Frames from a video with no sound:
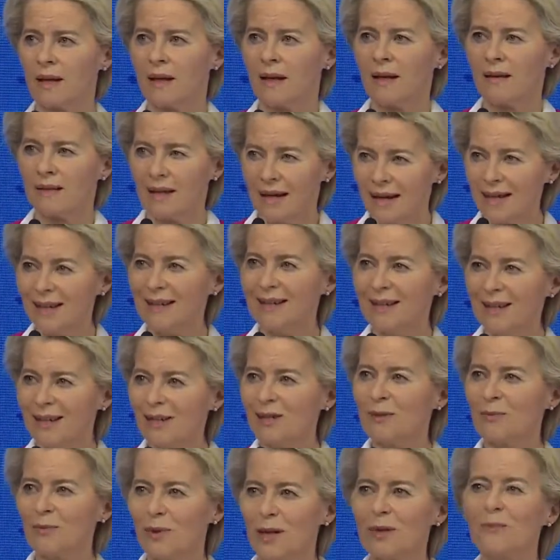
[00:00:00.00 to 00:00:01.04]
That
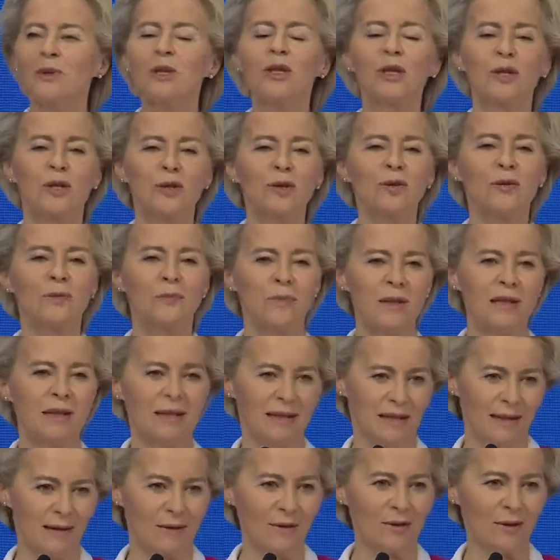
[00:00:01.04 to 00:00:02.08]
is what we should be
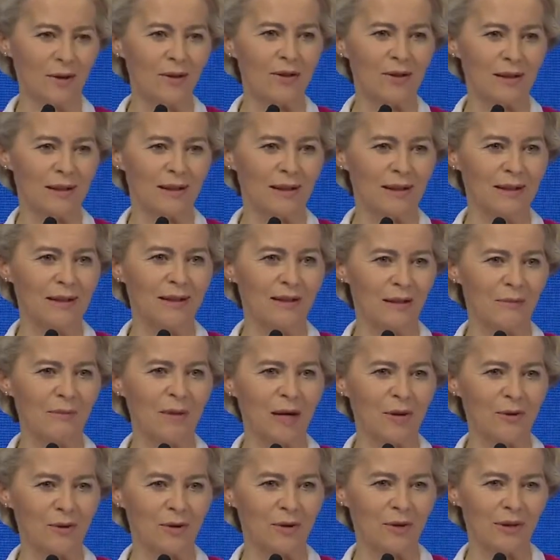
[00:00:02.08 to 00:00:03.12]
talking here
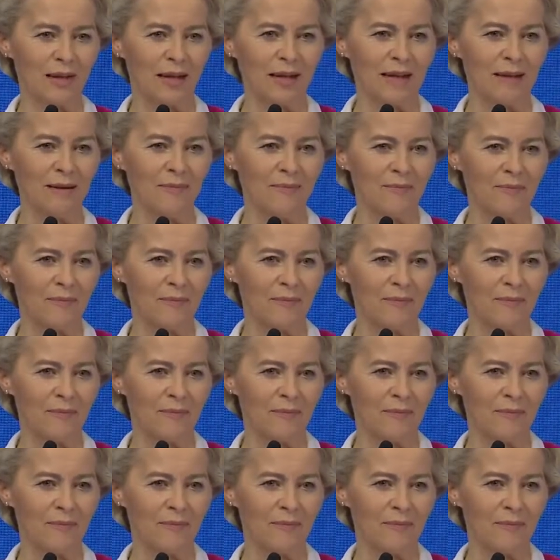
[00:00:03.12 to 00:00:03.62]
about today.